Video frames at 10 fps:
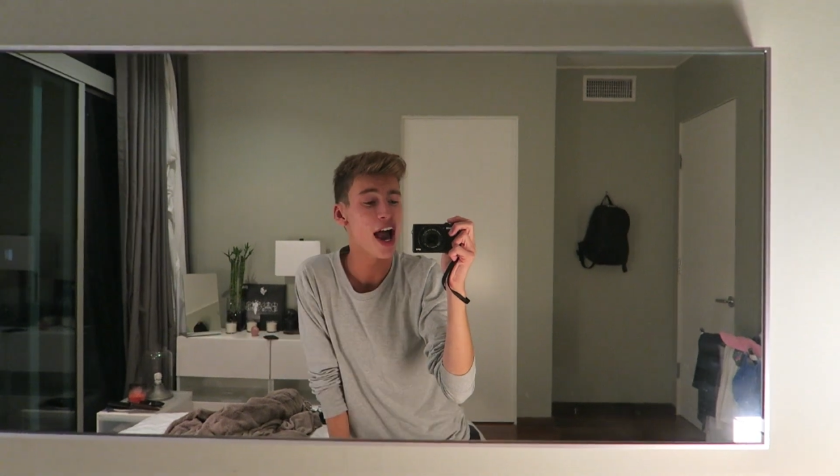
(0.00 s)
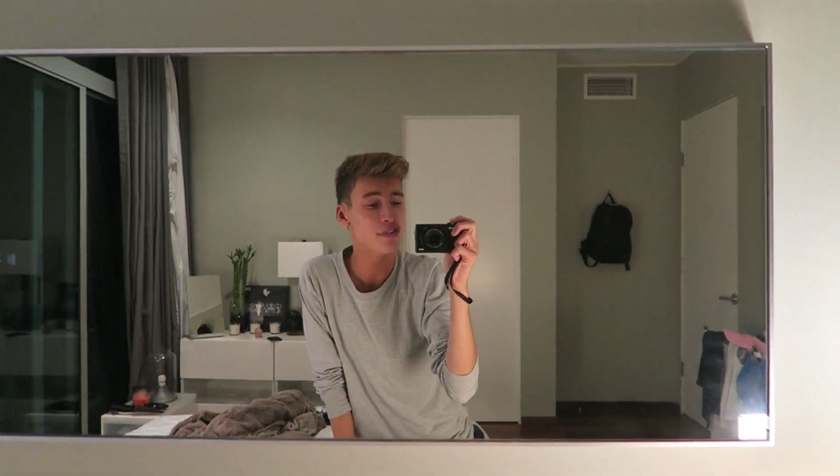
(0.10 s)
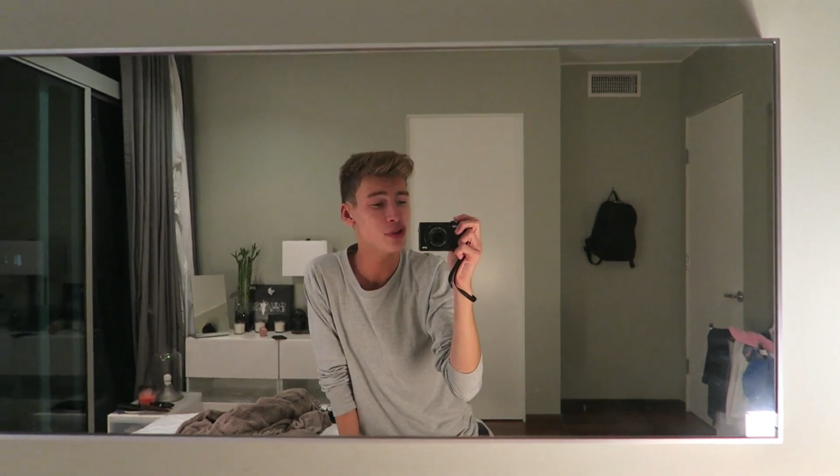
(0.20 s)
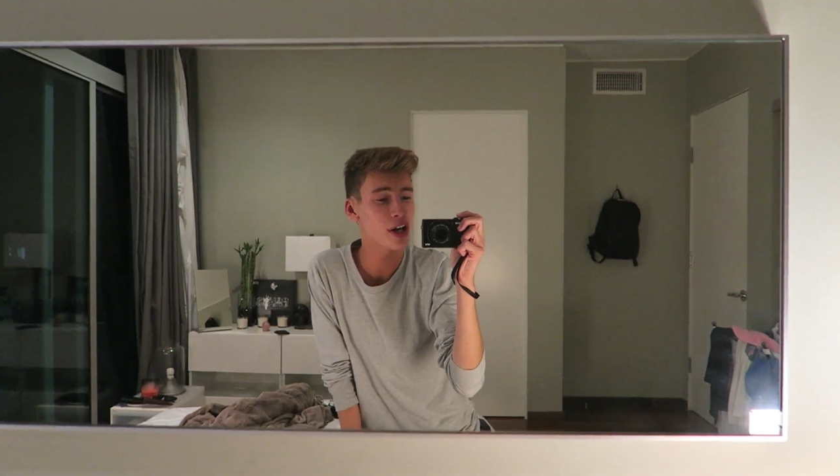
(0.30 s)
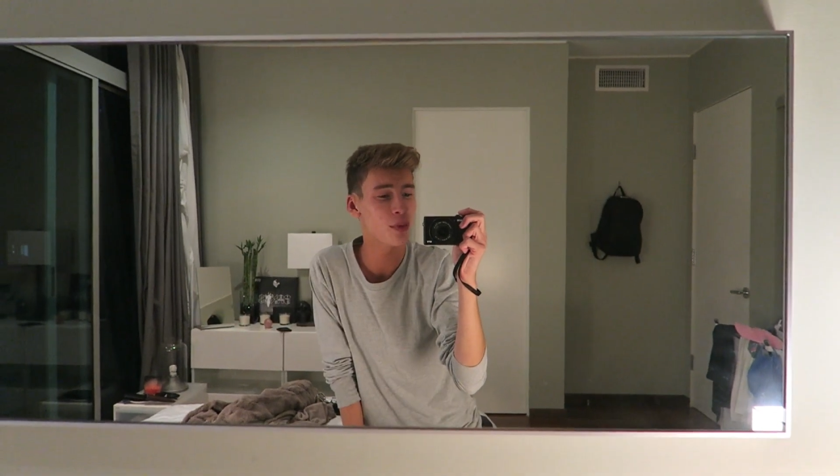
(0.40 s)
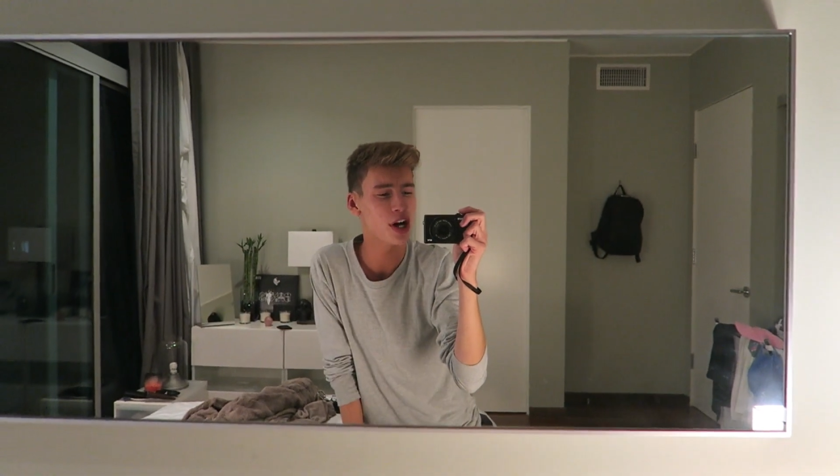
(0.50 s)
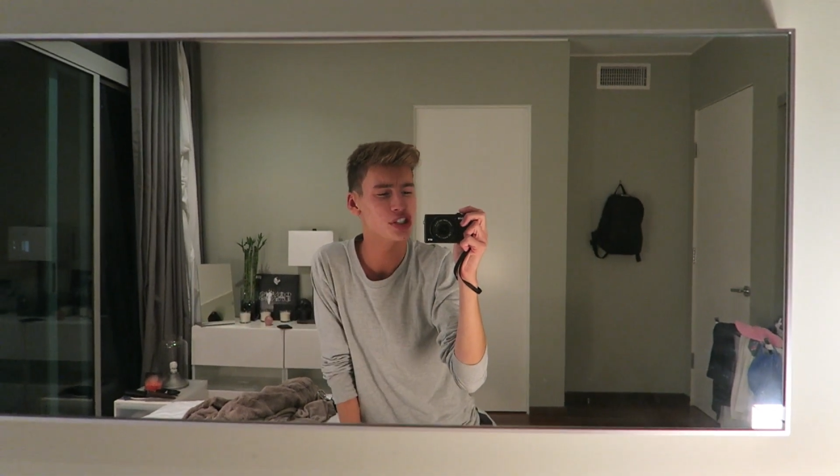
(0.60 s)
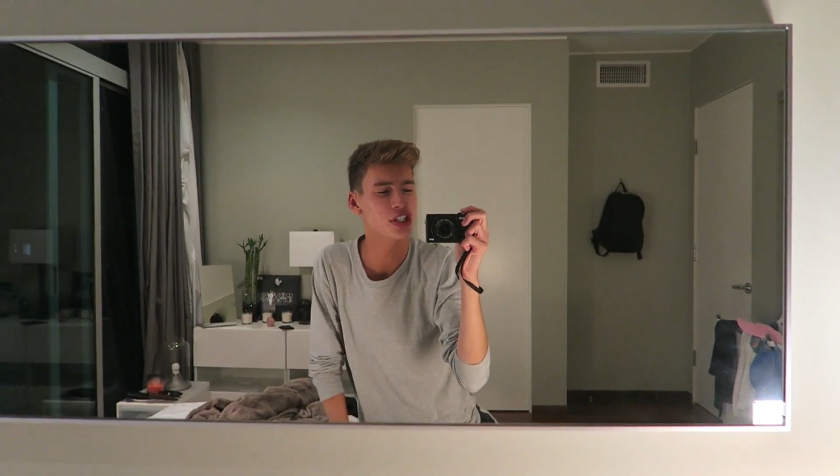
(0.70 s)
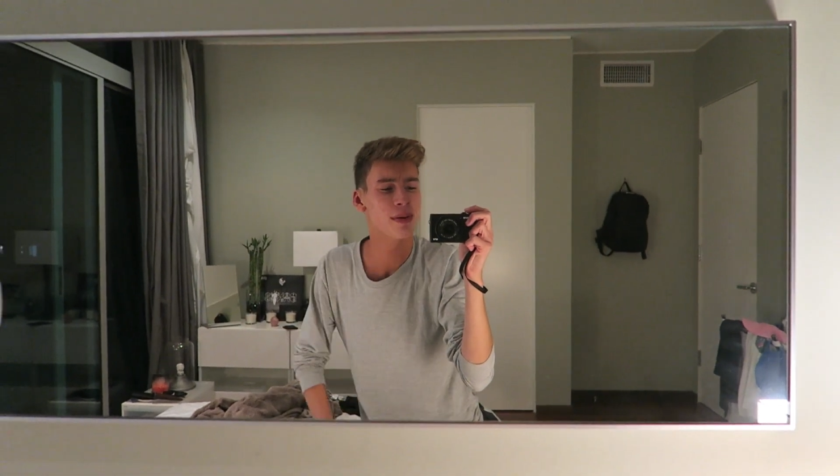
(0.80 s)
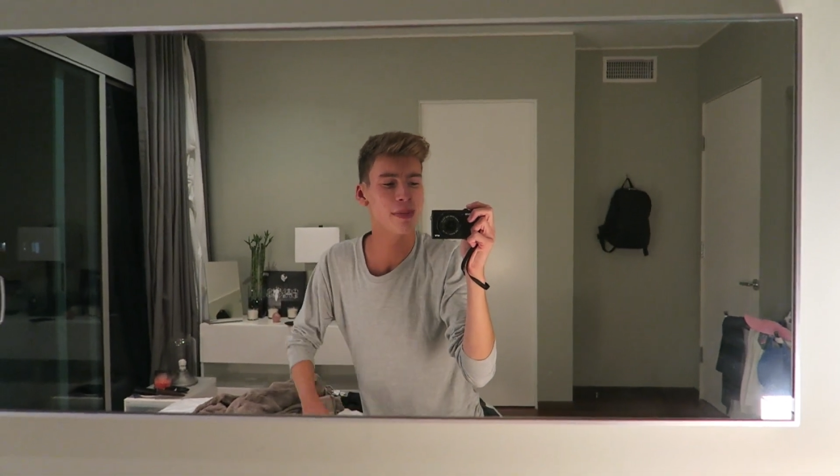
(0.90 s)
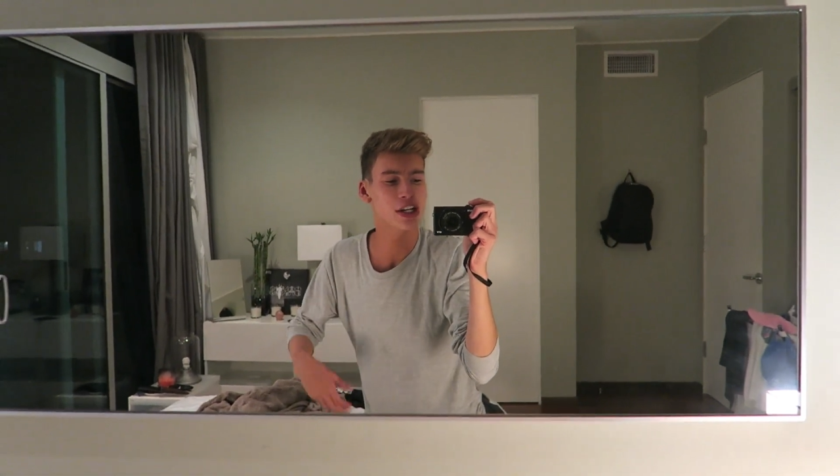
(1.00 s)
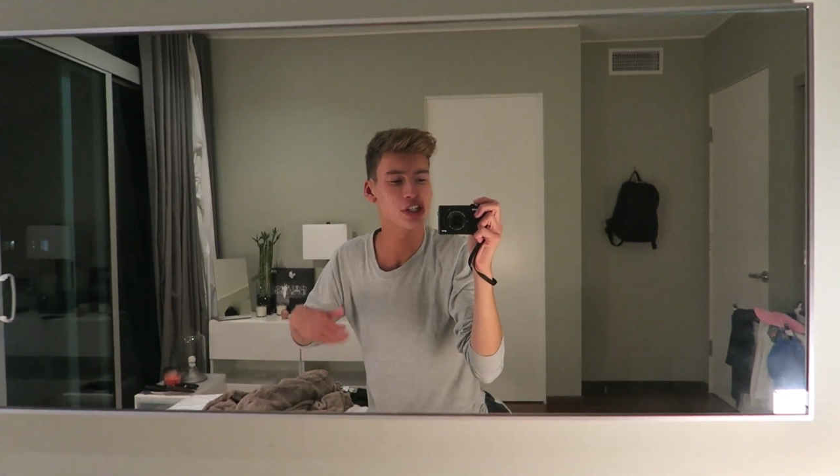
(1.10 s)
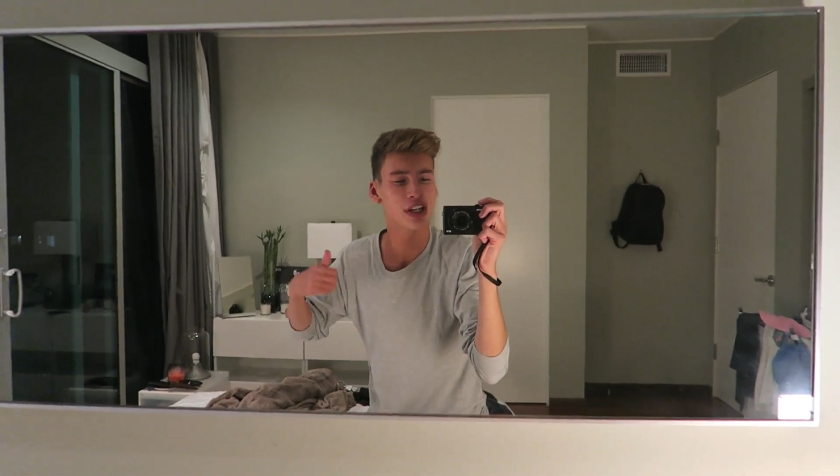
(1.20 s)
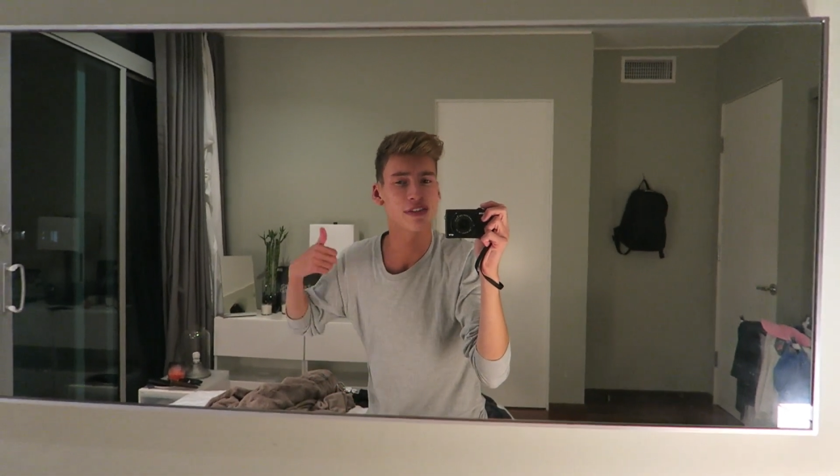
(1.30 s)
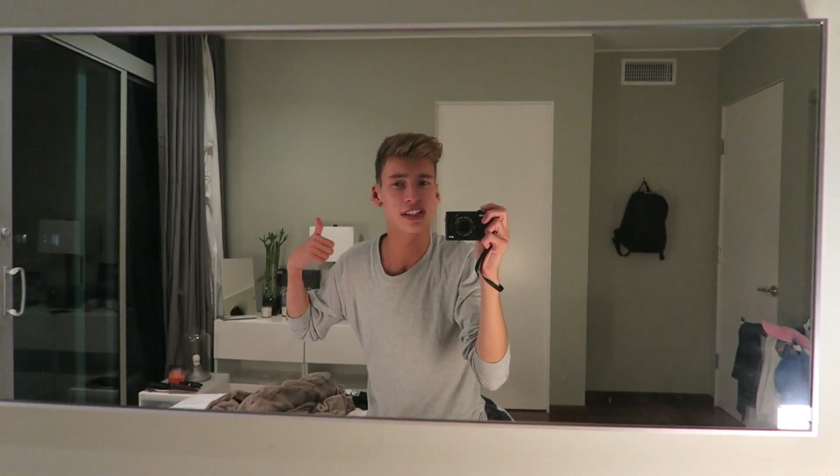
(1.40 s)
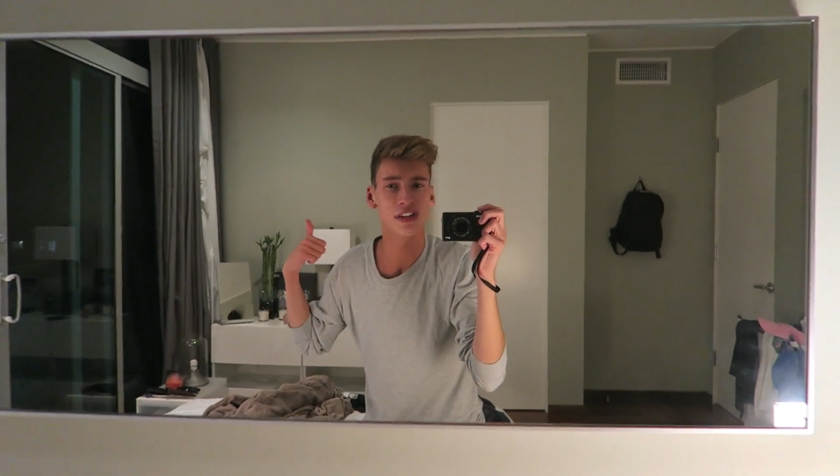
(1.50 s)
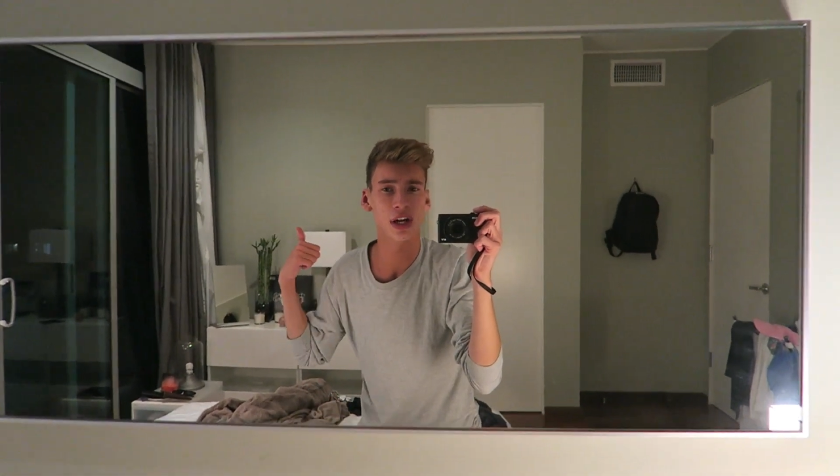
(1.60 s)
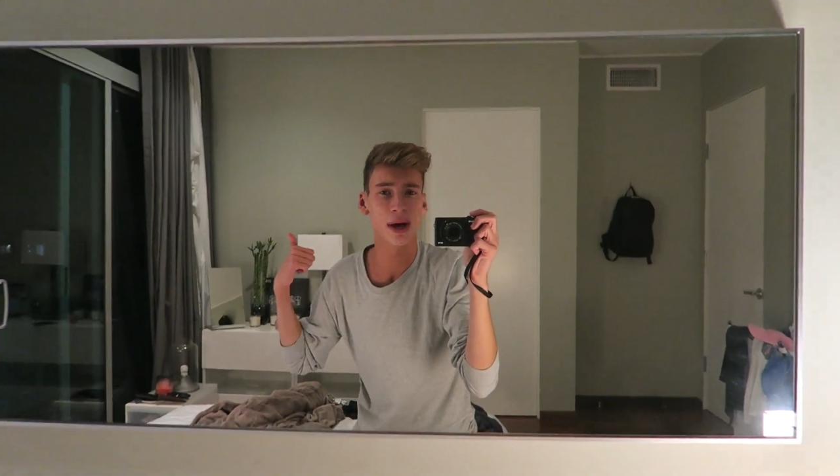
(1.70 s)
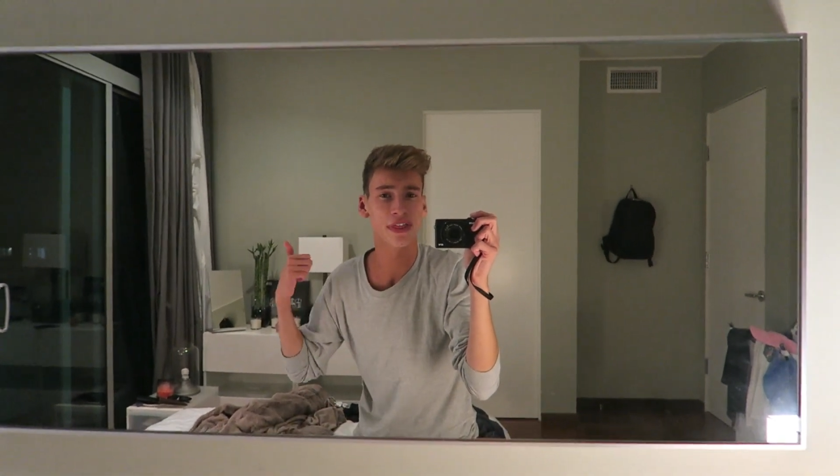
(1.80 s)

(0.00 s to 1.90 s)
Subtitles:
If you like watching them, make sure to give this video